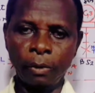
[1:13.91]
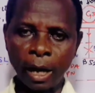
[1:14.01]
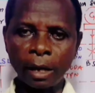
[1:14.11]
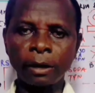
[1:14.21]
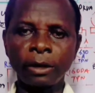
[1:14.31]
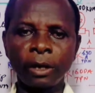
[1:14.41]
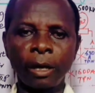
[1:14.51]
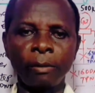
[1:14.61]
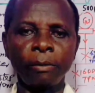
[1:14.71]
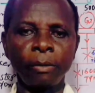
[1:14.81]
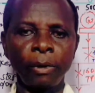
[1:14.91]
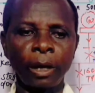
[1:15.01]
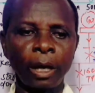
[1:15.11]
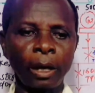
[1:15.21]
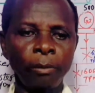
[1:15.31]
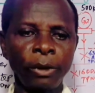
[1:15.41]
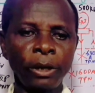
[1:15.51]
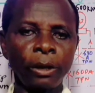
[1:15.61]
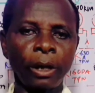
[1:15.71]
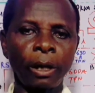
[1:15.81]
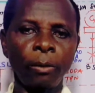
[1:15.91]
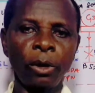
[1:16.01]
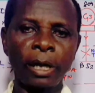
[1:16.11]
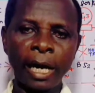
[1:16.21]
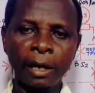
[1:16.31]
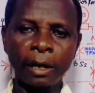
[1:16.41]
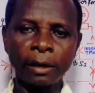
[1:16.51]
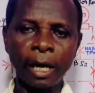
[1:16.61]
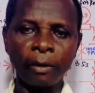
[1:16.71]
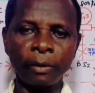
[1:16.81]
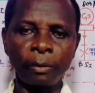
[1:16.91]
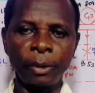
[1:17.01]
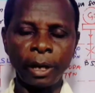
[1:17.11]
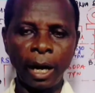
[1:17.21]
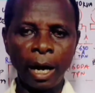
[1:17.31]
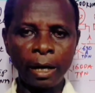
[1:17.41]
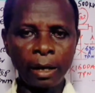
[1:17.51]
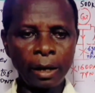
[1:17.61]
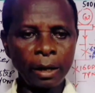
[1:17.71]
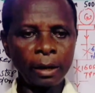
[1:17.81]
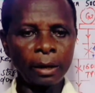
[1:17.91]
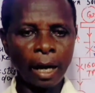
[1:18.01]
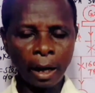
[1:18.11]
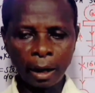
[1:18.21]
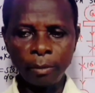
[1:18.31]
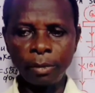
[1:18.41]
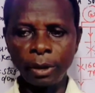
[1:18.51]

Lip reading: that is model case circuit breaker that